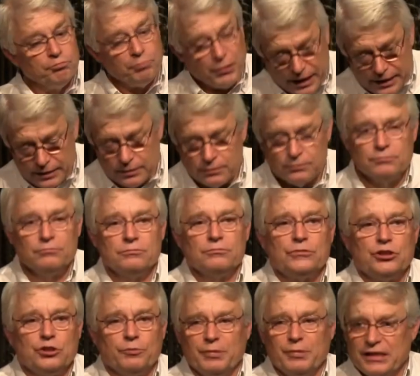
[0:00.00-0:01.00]
But
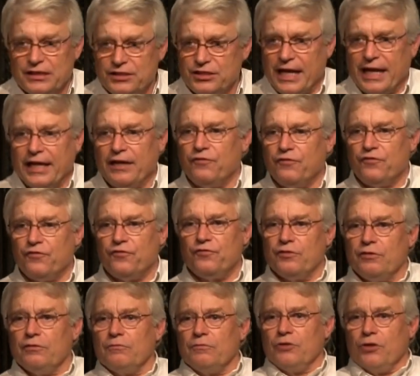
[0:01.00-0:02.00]
to be safe,
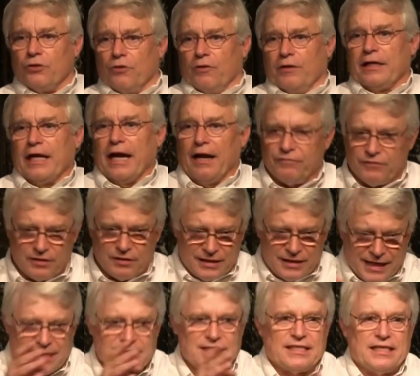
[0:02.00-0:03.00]
you're going to have to
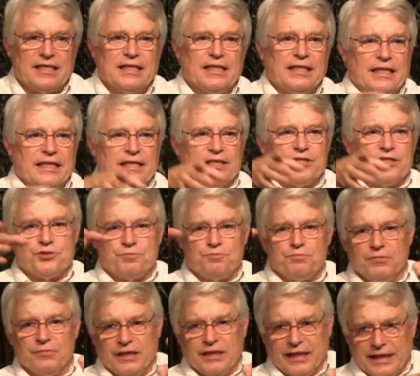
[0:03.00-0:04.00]
test it in
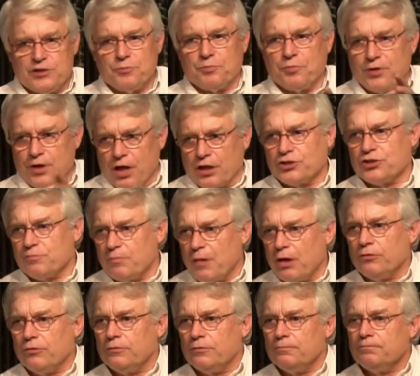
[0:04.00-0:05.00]
each production
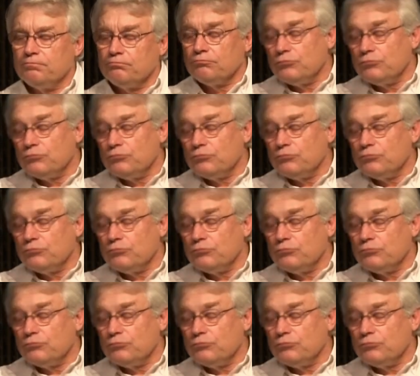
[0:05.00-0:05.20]
mode.